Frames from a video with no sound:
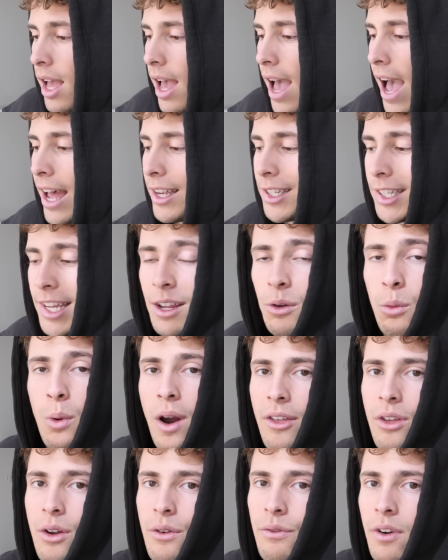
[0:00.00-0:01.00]
asking
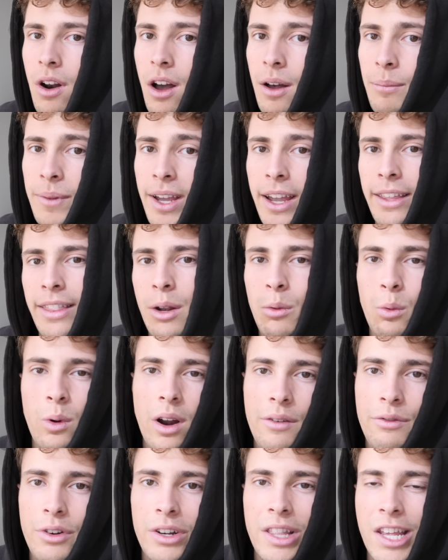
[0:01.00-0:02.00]
where they're from, and then
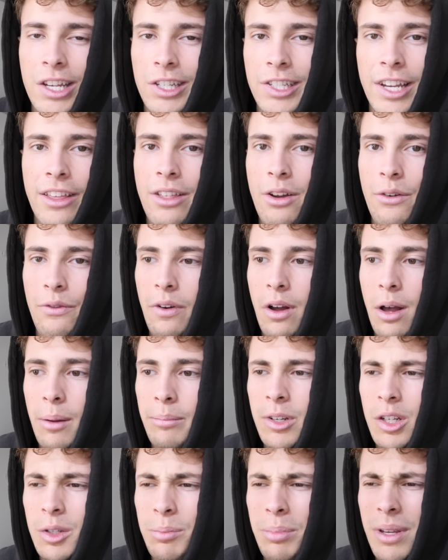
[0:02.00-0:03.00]
wherever they say they're
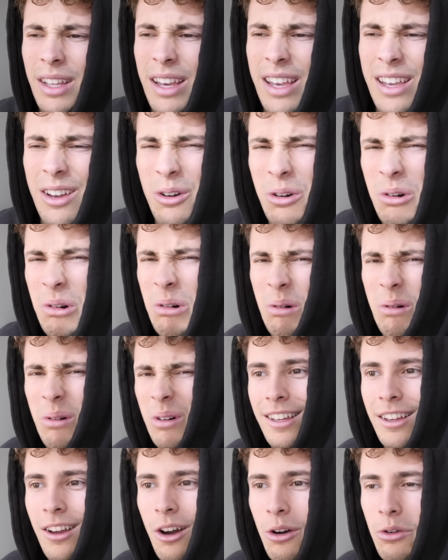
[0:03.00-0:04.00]
from, just be like,
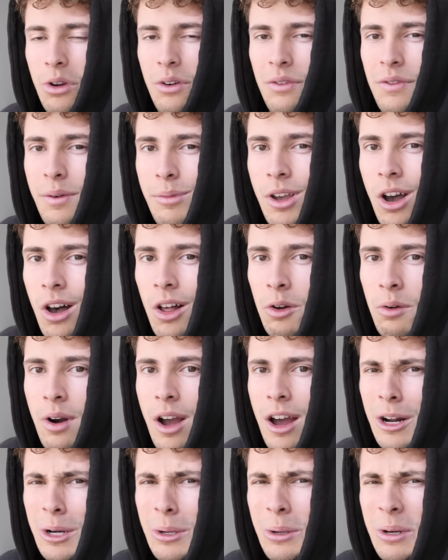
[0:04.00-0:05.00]
oh, you're from
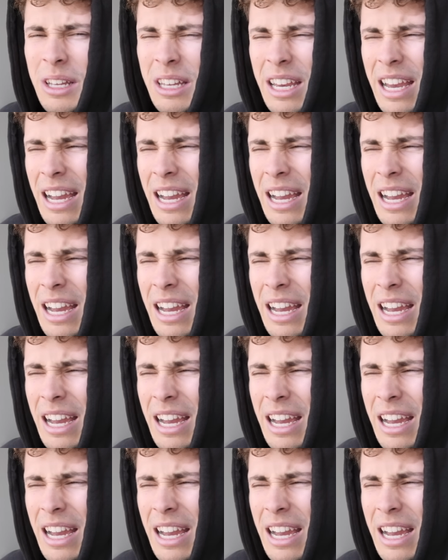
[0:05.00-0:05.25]
Colorado?